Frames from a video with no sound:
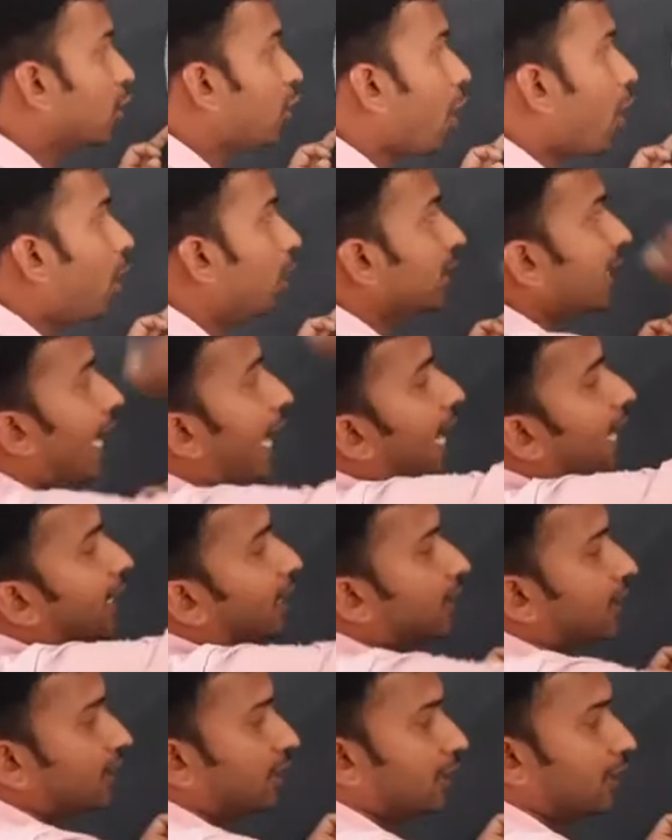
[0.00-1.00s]
chord
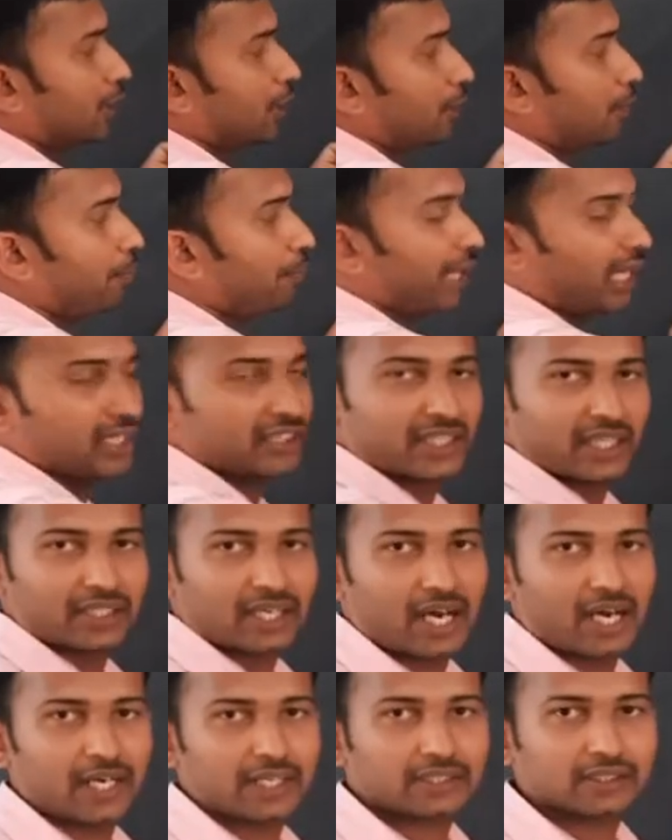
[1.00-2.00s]
and major
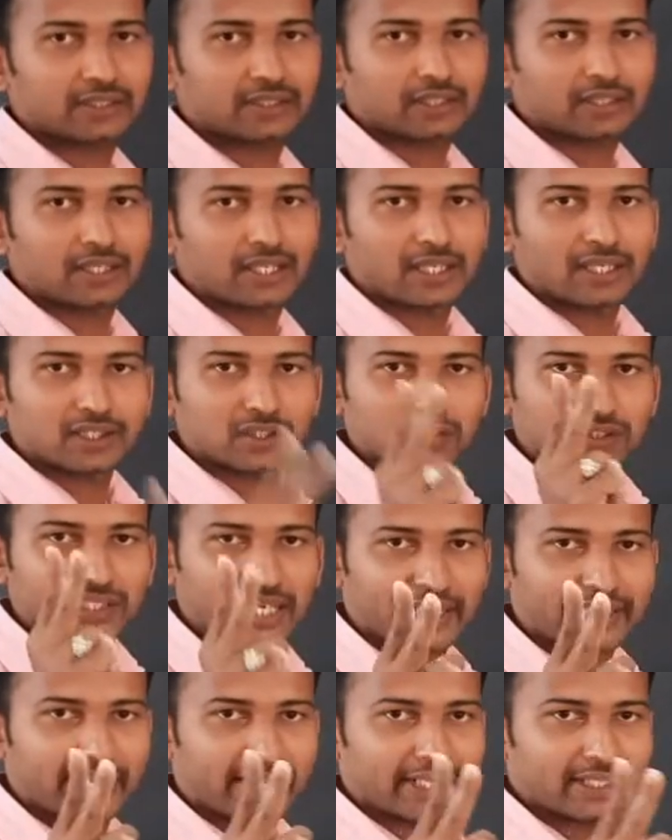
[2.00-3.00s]
arc.
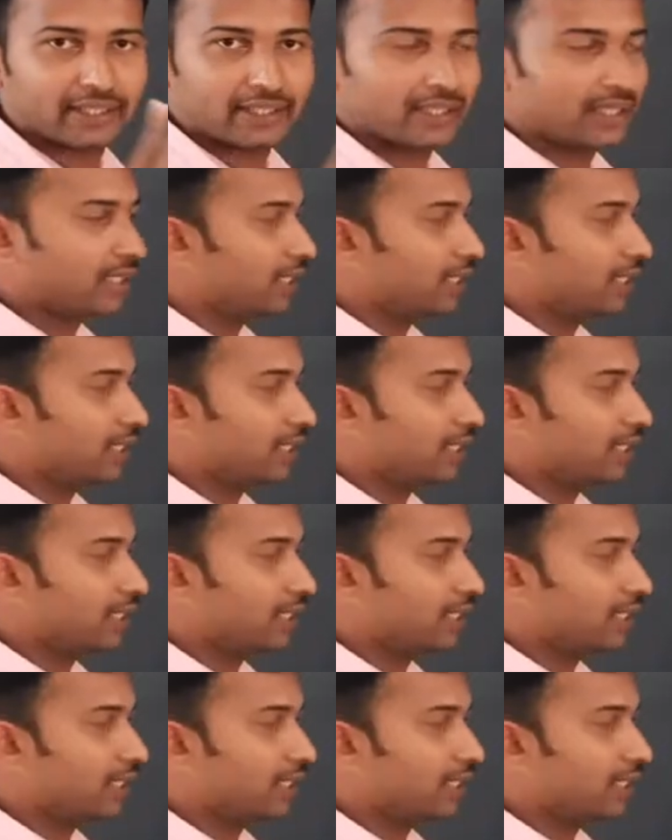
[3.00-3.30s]
Second,